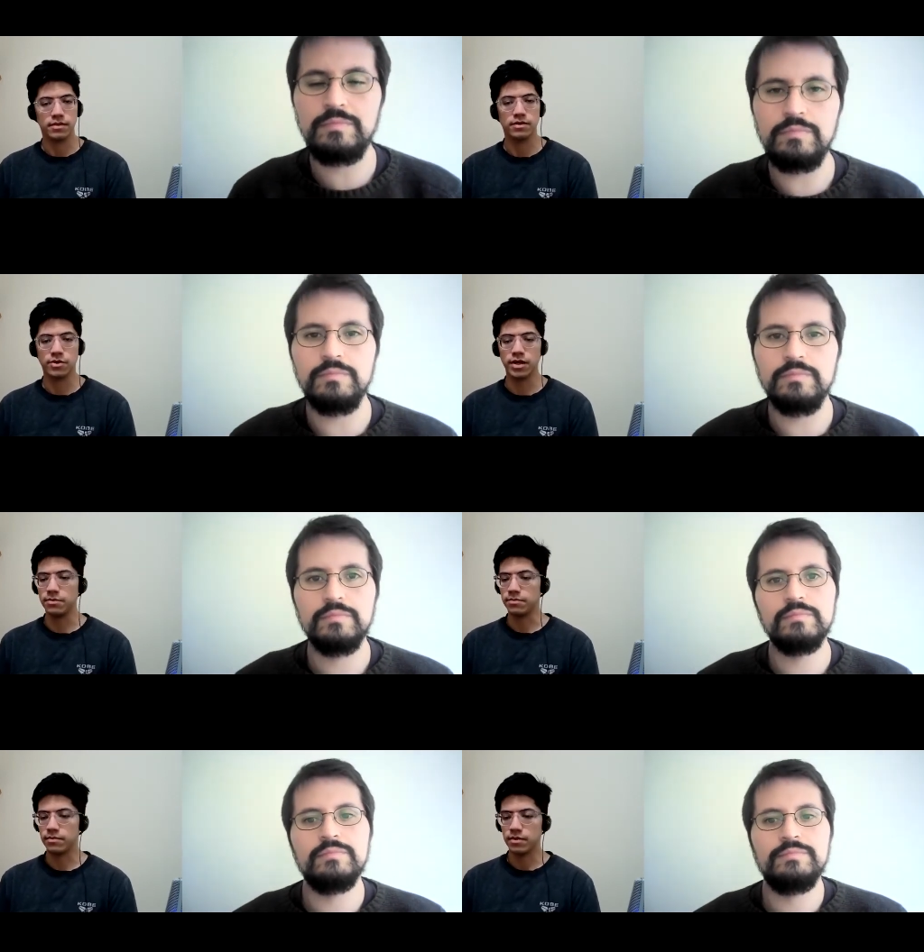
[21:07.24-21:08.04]

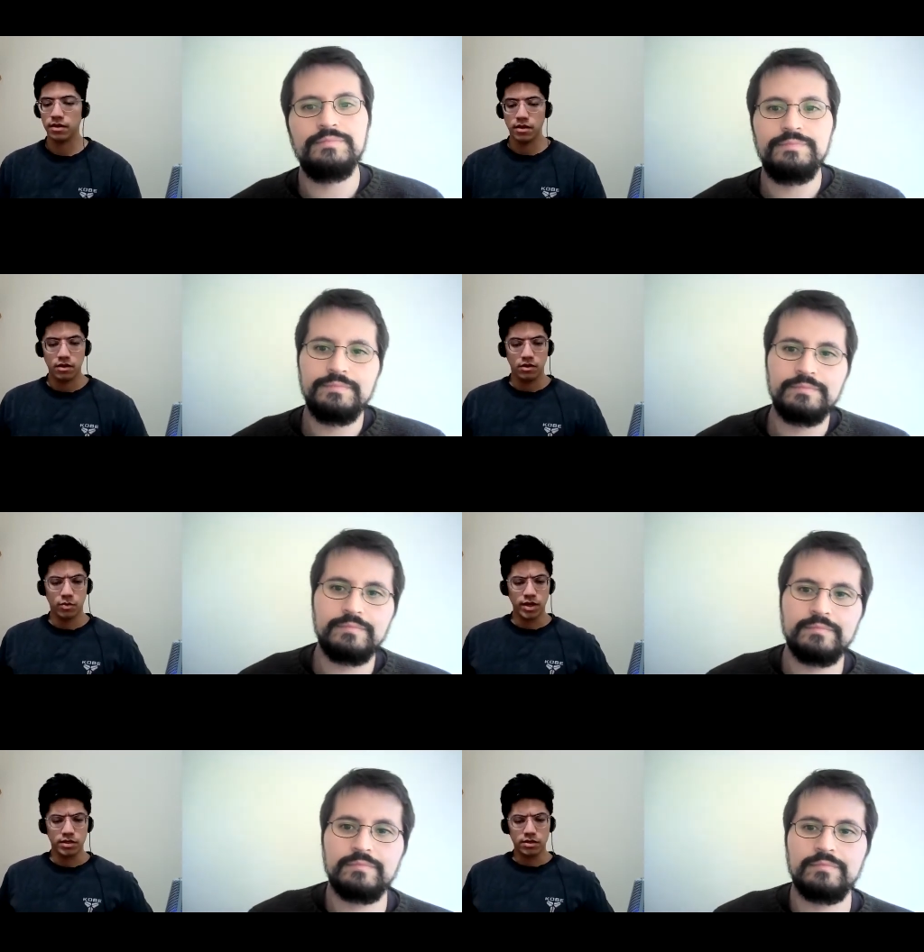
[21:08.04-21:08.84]
Speaker 1: Okay. All
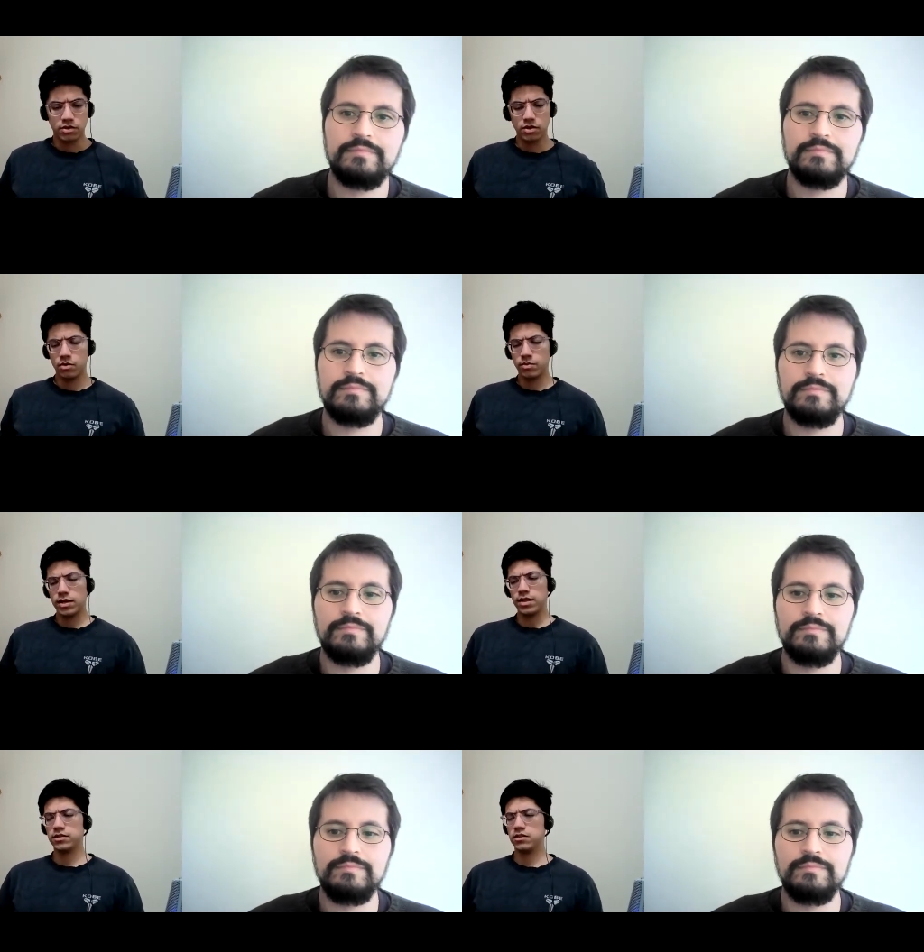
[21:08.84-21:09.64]
right. So
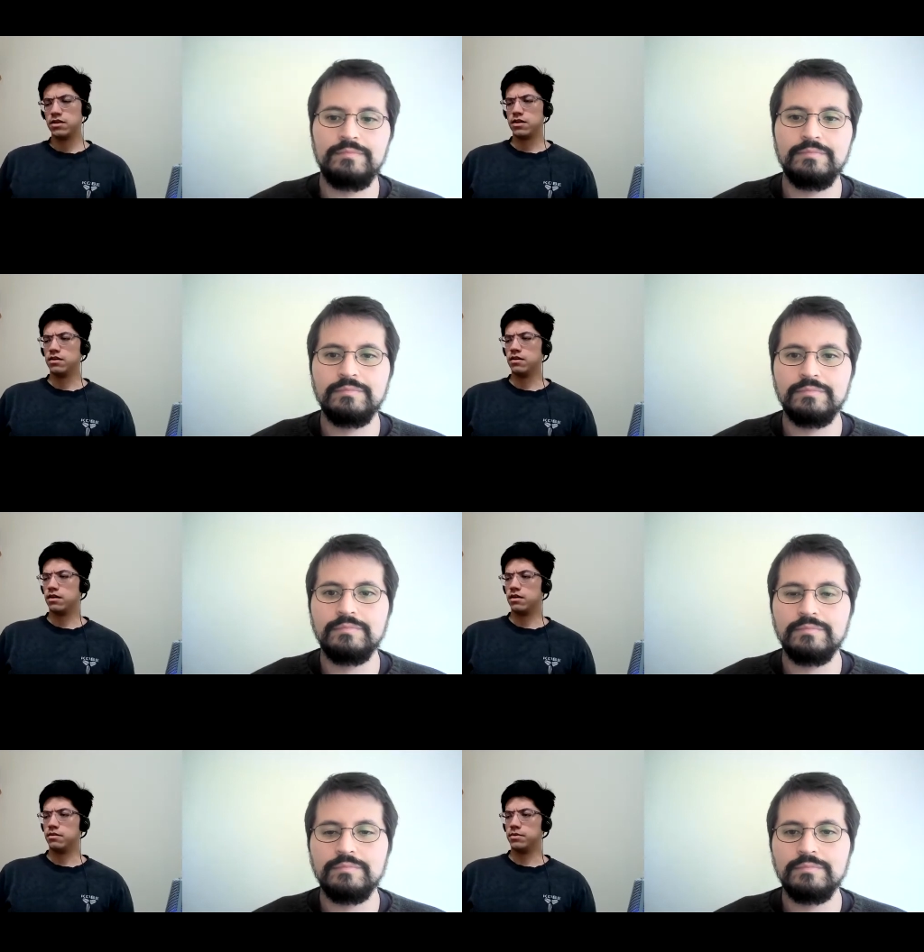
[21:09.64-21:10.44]
one last thing,
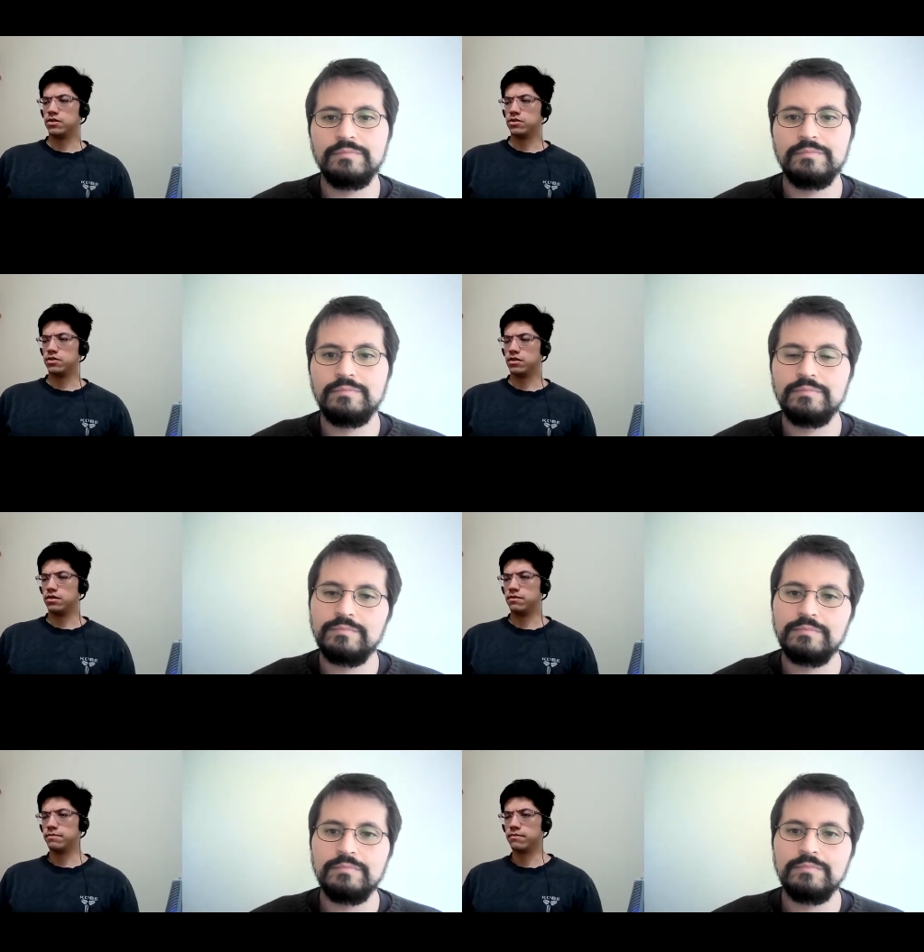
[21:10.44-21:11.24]
uh, because
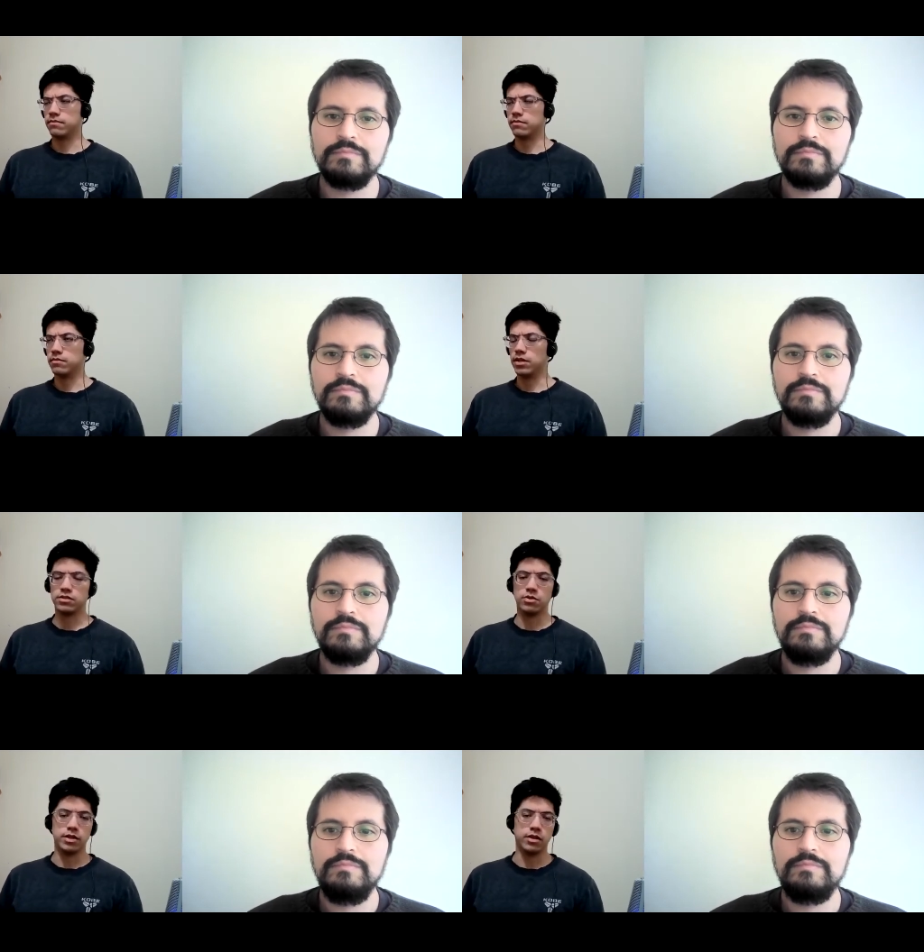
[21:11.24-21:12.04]
um, well,
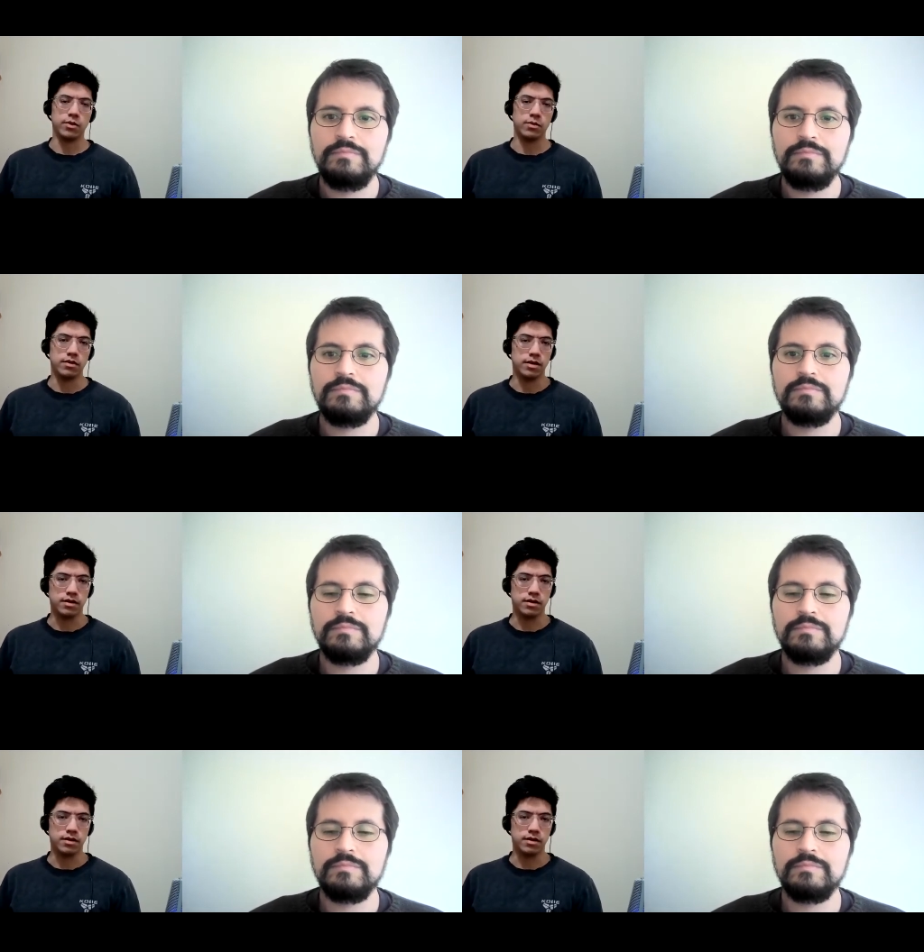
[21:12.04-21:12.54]
as you well know,